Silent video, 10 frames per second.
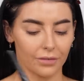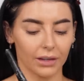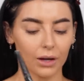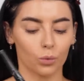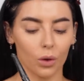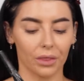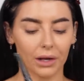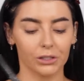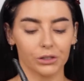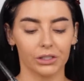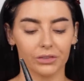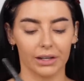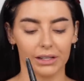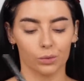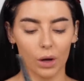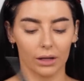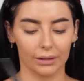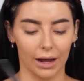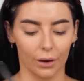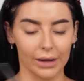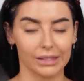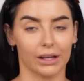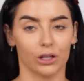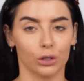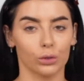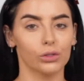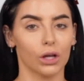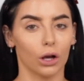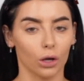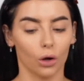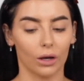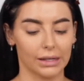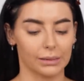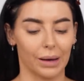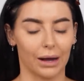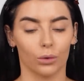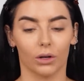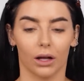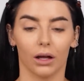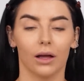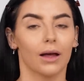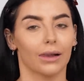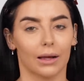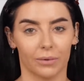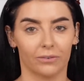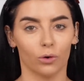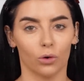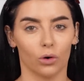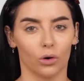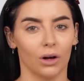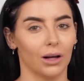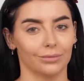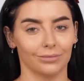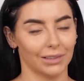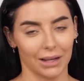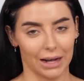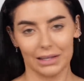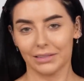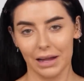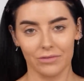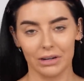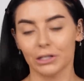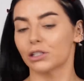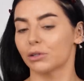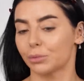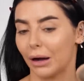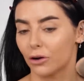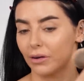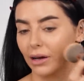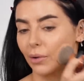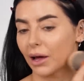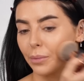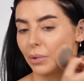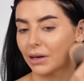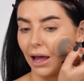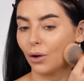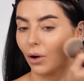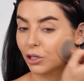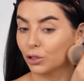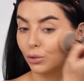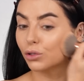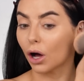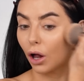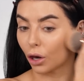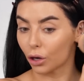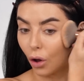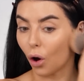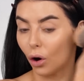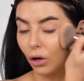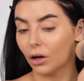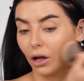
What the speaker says: I feel like one thing I do differently as well now is I use a lot less powder. Like before, I never really use much powder anyway, but now I use a lot